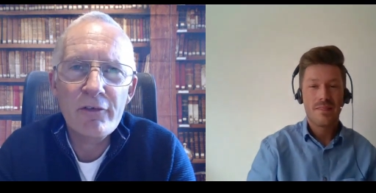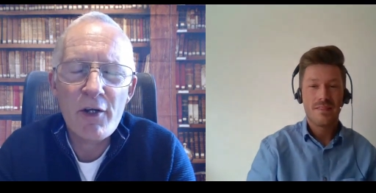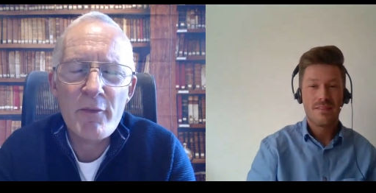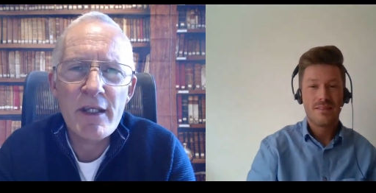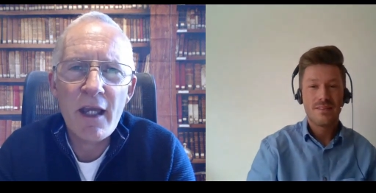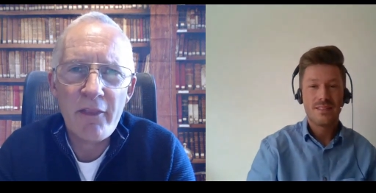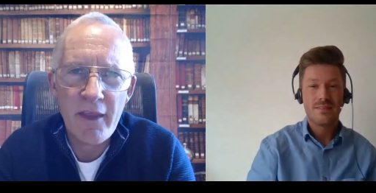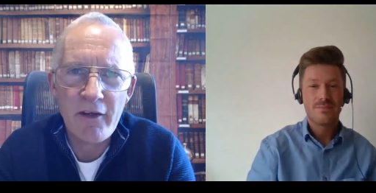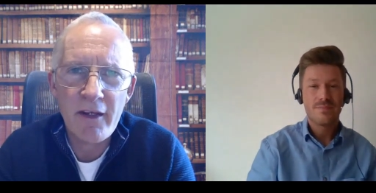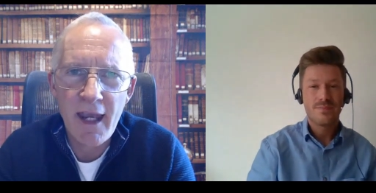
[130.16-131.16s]
Speaker 1: tell me
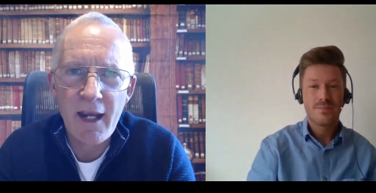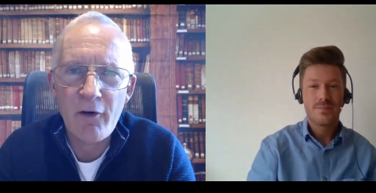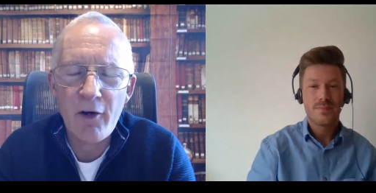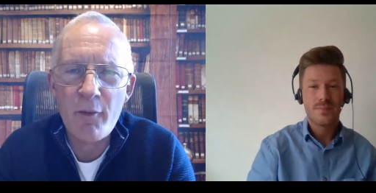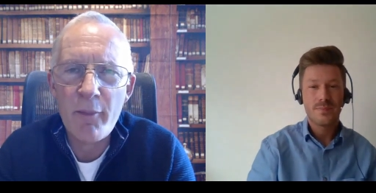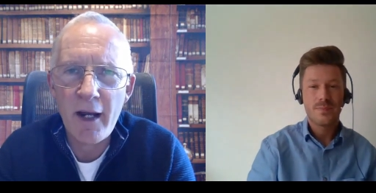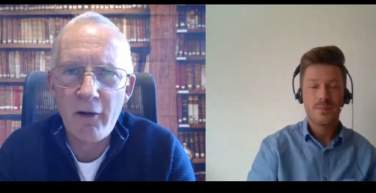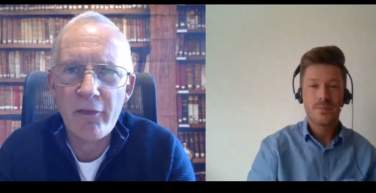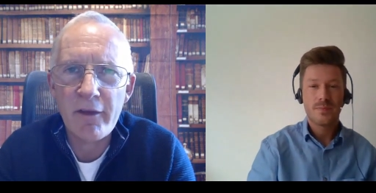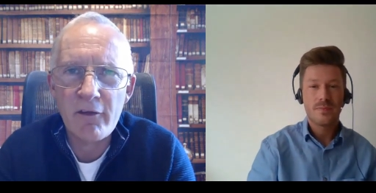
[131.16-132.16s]
then now
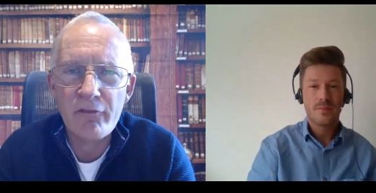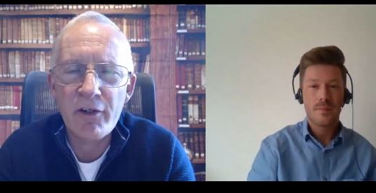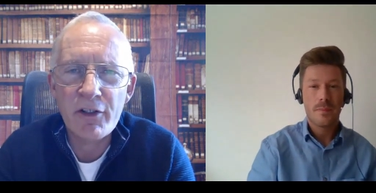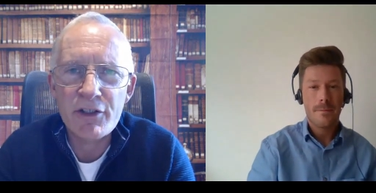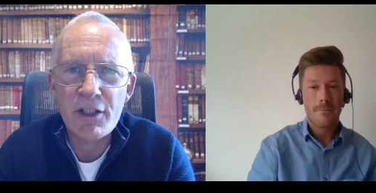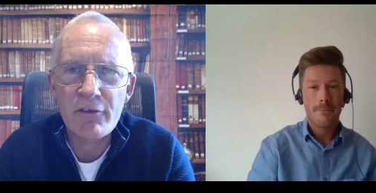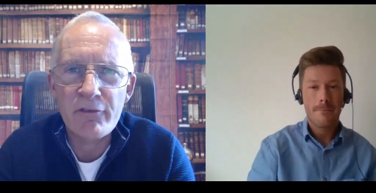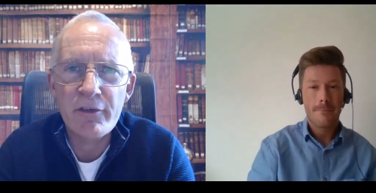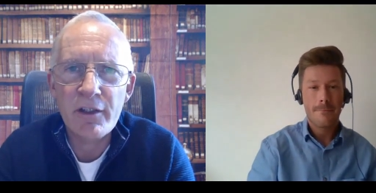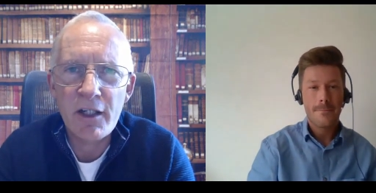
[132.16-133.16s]
about the function of
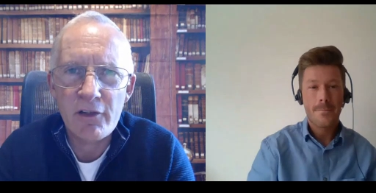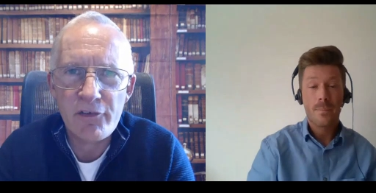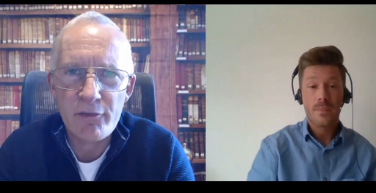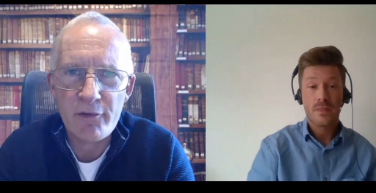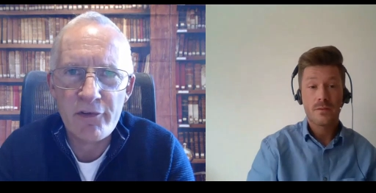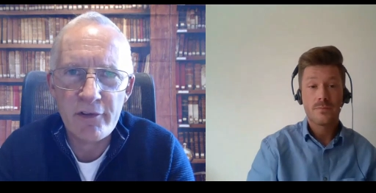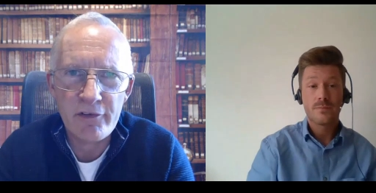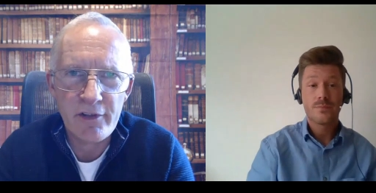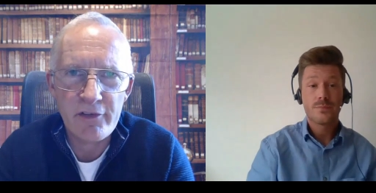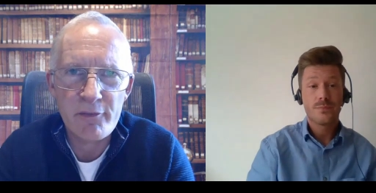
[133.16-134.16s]
customer
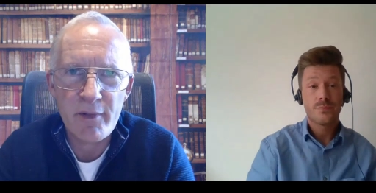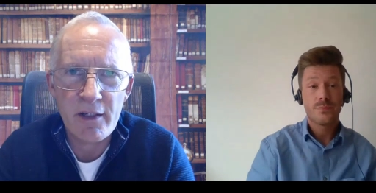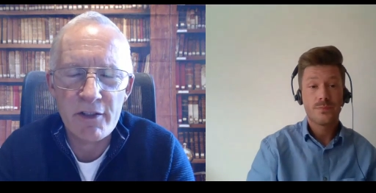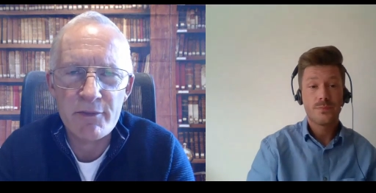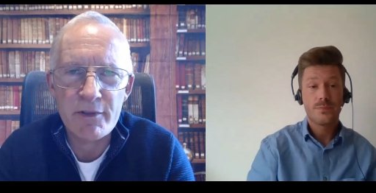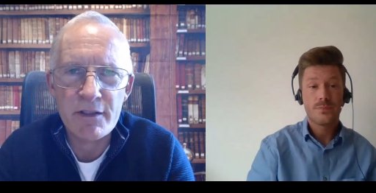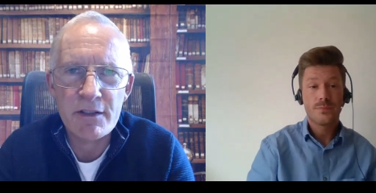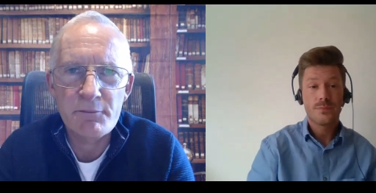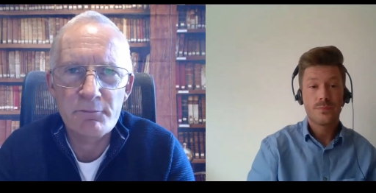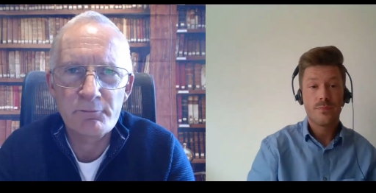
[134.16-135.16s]
success
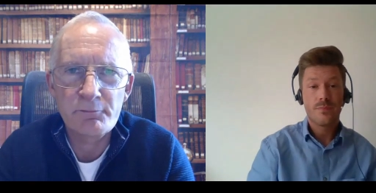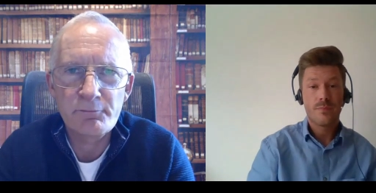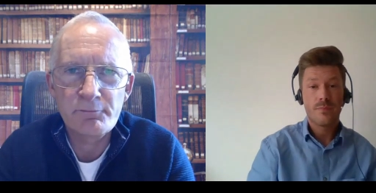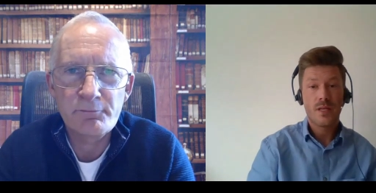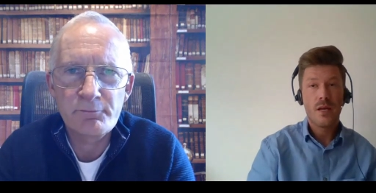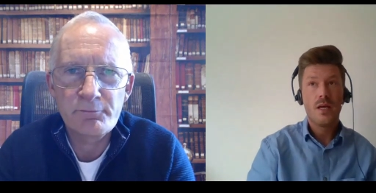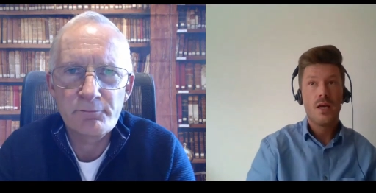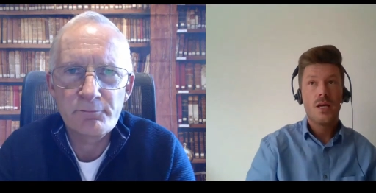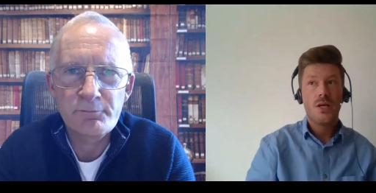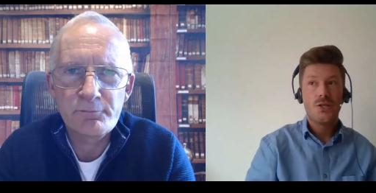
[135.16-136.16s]
management.
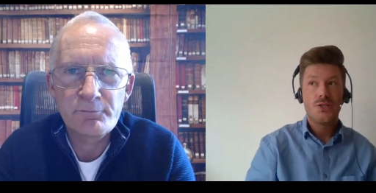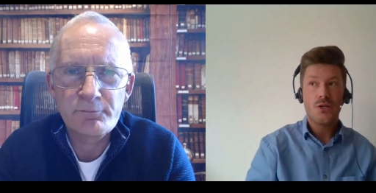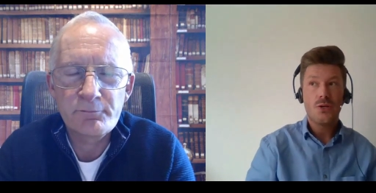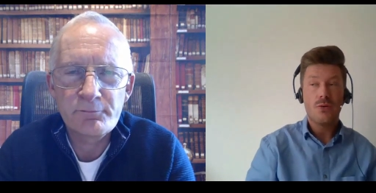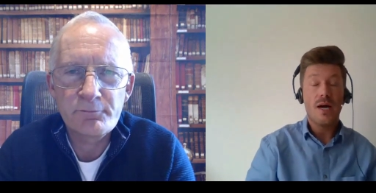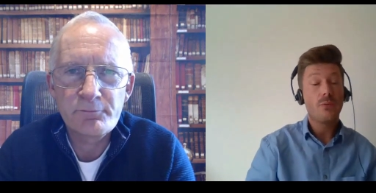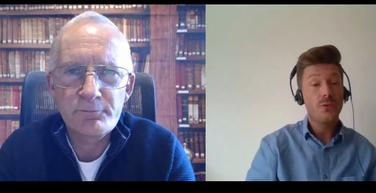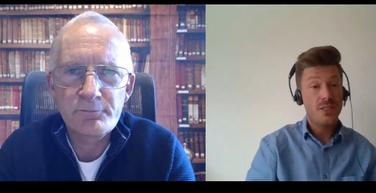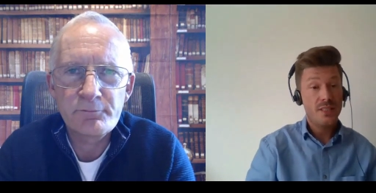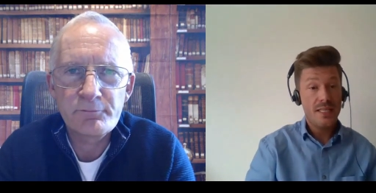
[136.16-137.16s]
Speaker 2: So I
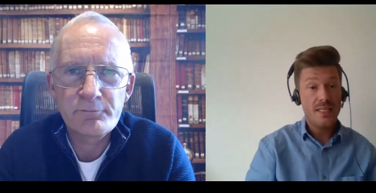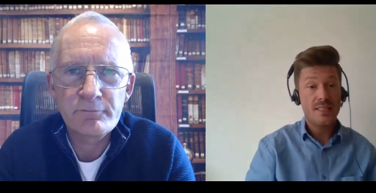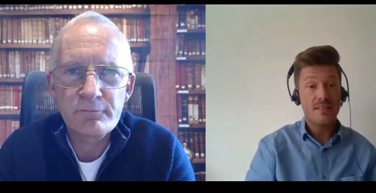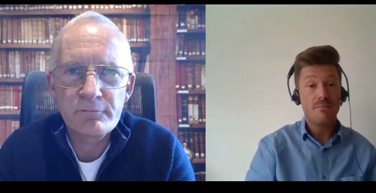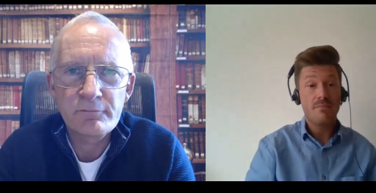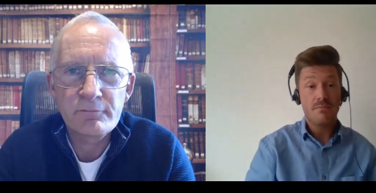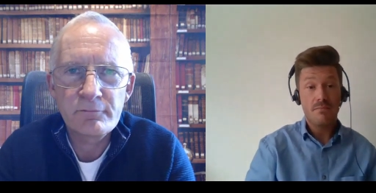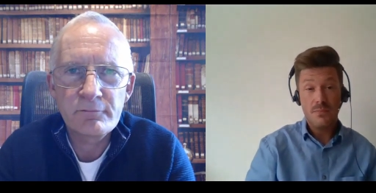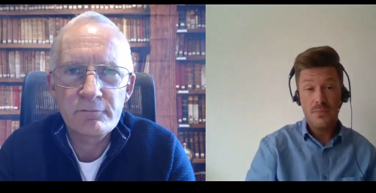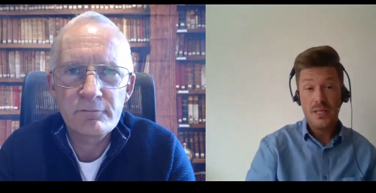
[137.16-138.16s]
would say that the
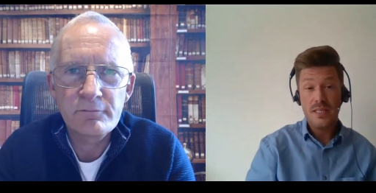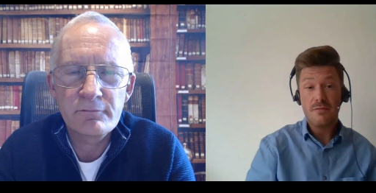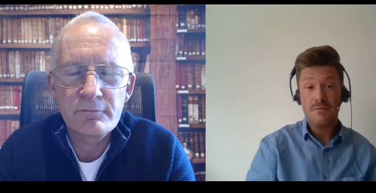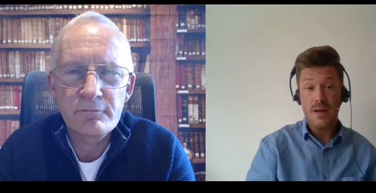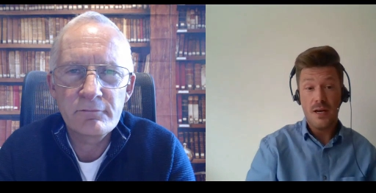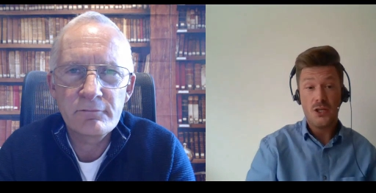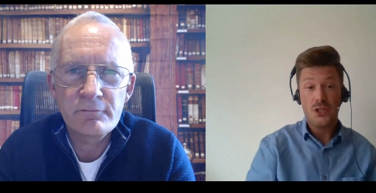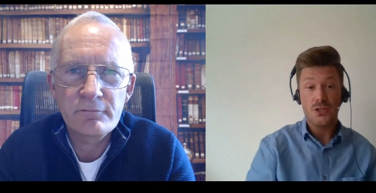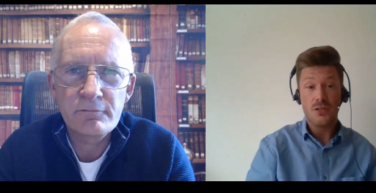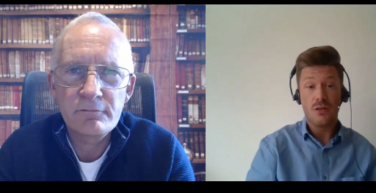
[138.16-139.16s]
main
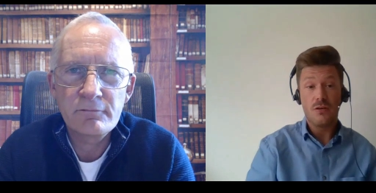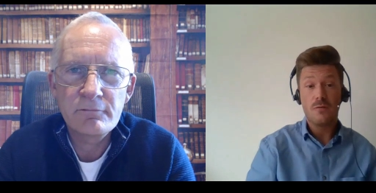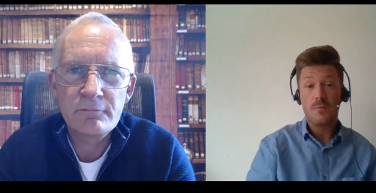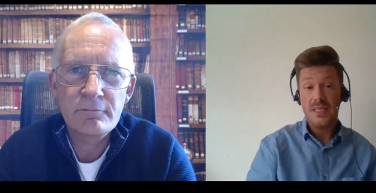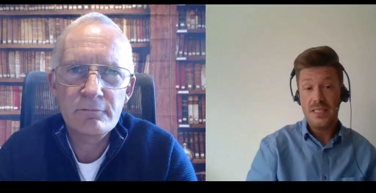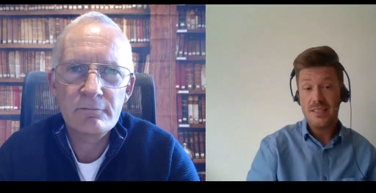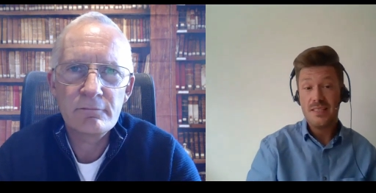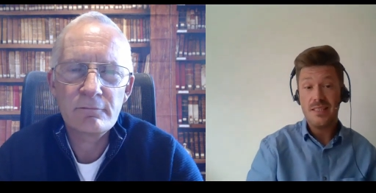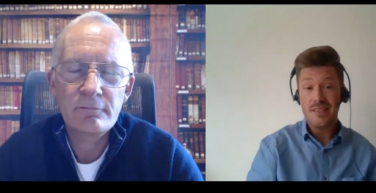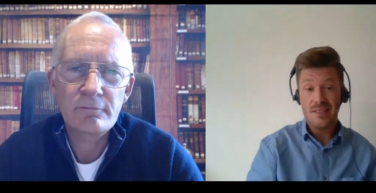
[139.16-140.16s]
function of being
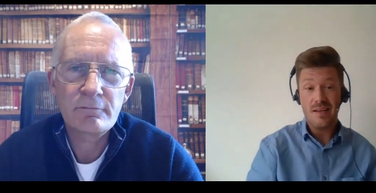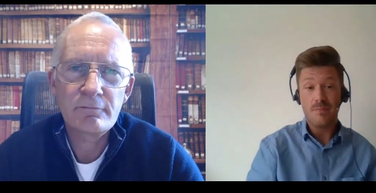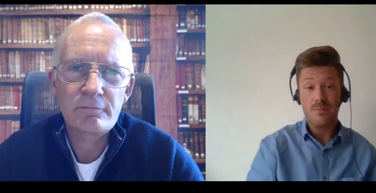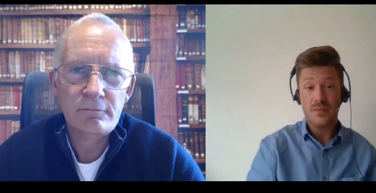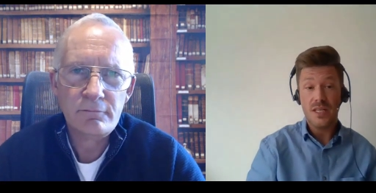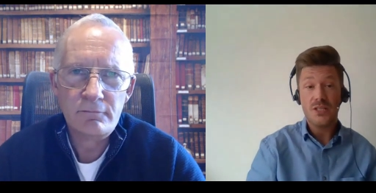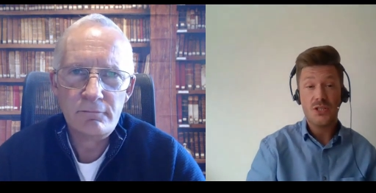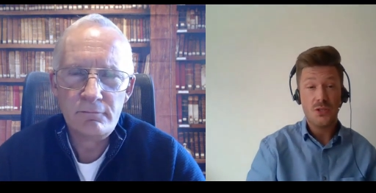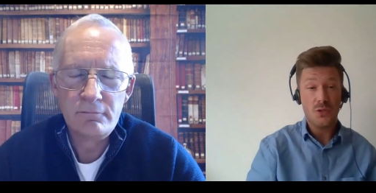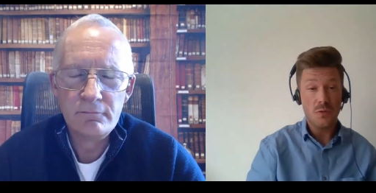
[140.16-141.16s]
CSM
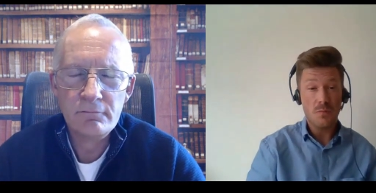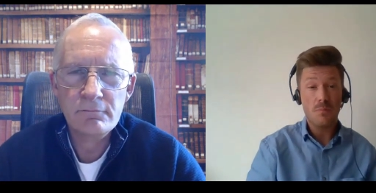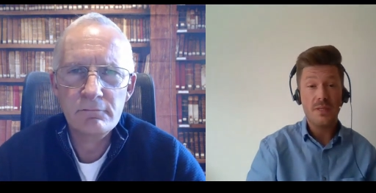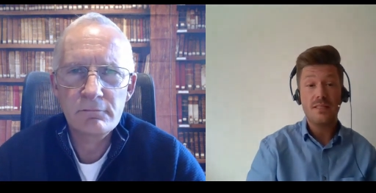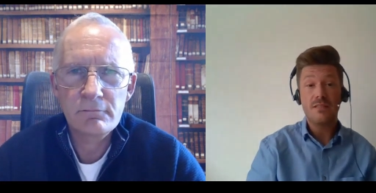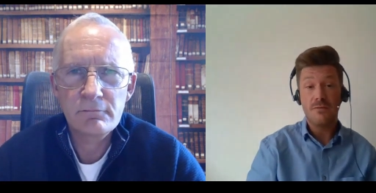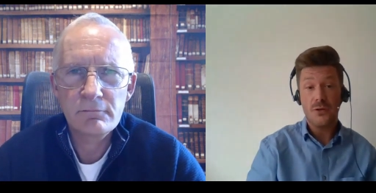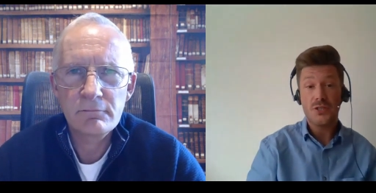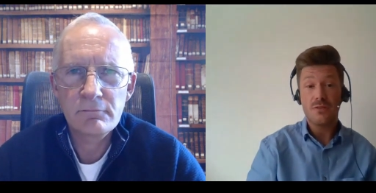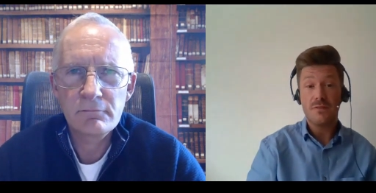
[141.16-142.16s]
is to be the voice